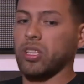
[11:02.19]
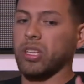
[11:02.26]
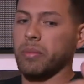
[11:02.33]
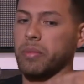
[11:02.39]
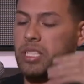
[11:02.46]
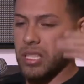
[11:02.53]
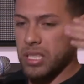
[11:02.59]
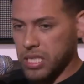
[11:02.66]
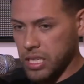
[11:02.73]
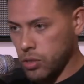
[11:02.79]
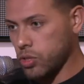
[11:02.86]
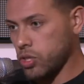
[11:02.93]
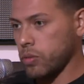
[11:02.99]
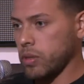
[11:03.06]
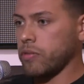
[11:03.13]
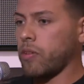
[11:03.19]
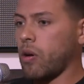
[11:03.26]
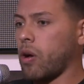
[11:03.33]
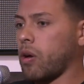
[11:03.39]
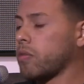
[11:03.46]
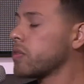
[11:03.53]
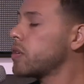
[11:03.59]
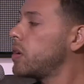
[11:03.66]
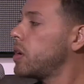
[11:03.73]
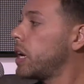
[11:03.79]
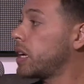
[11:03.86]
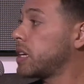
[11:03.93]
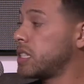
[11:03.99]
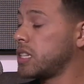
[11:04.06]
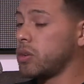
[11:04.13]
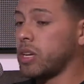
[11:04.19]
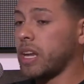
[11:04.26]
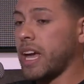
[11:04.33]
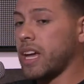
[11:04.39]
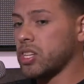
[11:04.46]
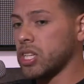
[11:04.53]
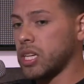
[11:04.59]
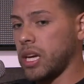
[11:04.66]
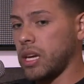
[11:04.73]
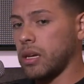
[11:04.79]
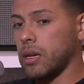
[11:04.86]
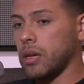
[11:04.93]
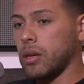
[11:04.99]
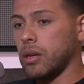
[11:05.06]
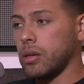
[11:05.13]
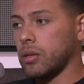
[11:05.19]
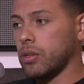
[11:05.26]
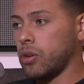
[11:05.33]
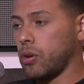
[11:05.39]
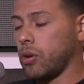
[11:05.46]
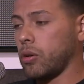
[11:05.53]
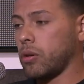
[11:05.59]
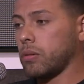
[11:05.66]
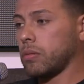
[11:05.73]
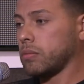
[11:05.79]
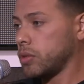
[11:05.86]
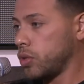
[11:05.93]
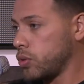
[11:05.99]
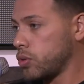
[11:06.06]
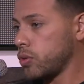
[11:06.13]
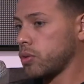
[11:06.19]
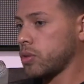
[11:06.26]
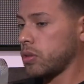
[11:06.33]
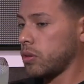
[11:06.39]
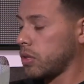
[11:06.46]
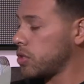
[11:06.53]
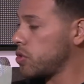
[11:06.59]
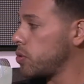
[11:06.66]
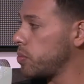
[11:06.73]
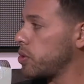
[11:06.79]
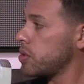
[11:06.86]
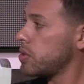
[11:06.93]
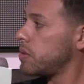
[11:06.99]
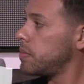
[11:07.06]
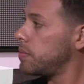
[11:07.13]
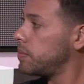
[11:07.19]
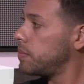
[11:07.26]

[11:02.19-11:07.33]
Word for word: the limits, continue to evolve, and continue to educate your users and consumers.